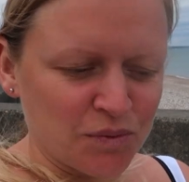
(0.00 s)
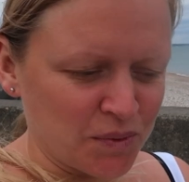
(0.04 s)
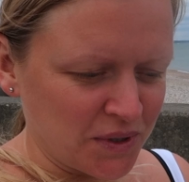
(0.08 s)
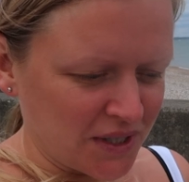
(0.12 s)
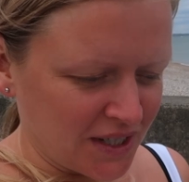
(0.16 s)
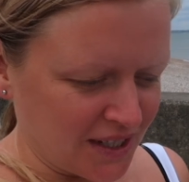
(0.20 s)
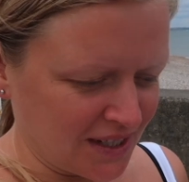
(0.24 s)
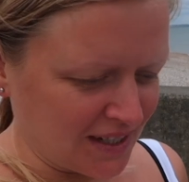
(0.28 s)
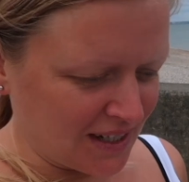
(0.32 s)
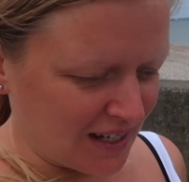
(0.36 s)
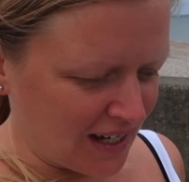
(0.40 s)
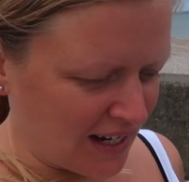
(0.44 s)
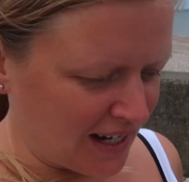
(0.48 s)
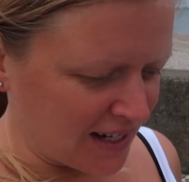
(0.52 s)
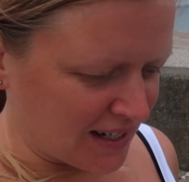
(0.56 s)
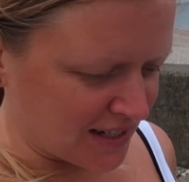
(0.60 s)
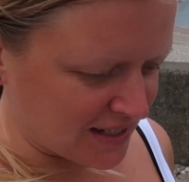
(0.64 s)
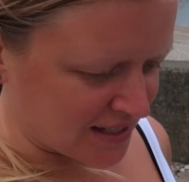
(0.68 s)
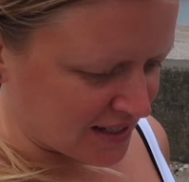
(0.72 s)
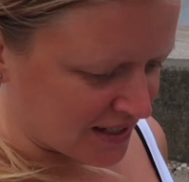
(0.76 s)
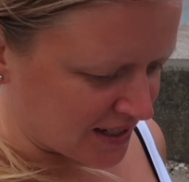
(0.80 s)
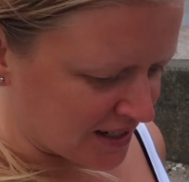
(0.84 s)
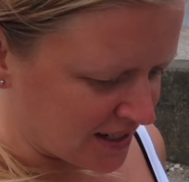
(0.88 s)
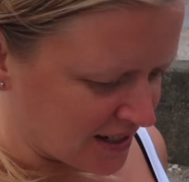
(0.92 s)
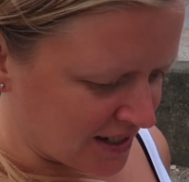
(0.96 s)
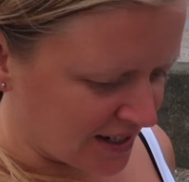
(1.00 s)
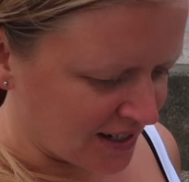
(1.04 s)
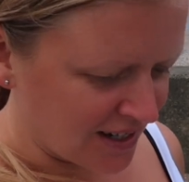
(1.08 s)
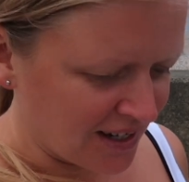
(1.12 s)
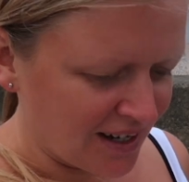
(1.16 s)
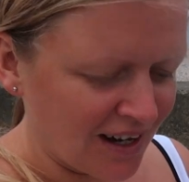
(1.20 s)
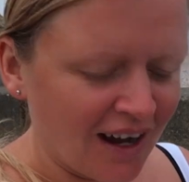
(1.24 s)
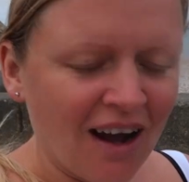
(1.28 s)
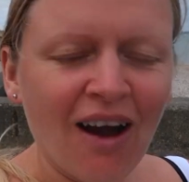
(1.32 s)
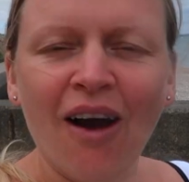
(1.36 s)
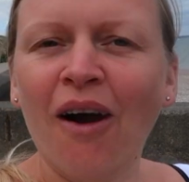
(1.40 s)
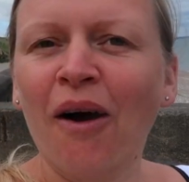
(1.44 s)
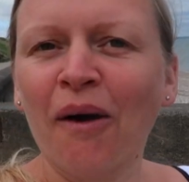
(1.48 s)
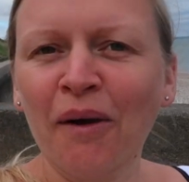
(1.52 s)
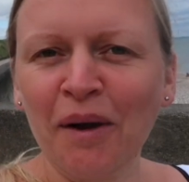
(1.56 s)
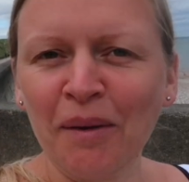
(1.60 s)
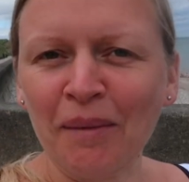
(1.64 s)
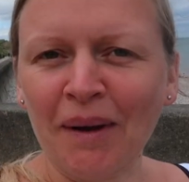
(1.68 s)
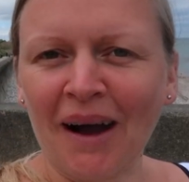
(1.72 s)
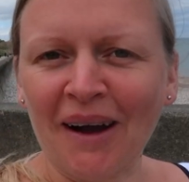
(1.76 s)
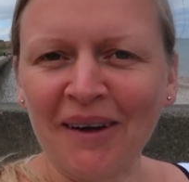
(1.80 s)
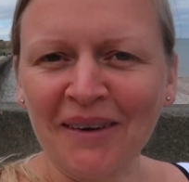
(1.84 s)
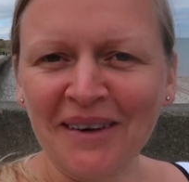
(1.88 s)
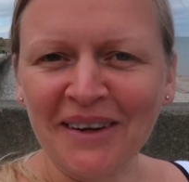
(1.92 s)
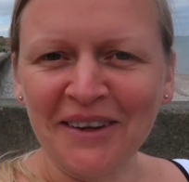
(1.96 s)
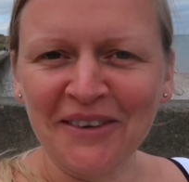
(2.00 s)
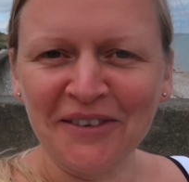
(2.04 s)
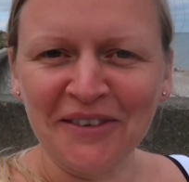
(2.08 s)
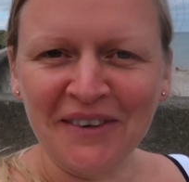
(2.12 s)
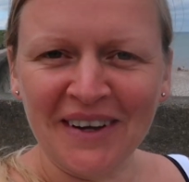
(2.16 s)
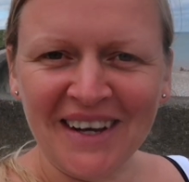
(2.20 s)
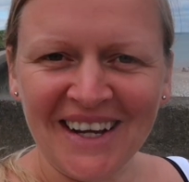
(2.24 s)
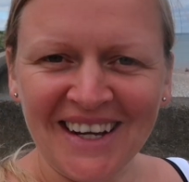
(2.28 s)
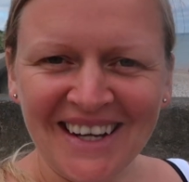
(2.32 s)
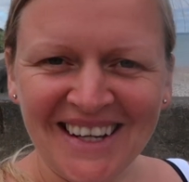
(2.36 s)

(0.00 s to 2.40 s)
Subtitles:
We didn't collect a whole amount of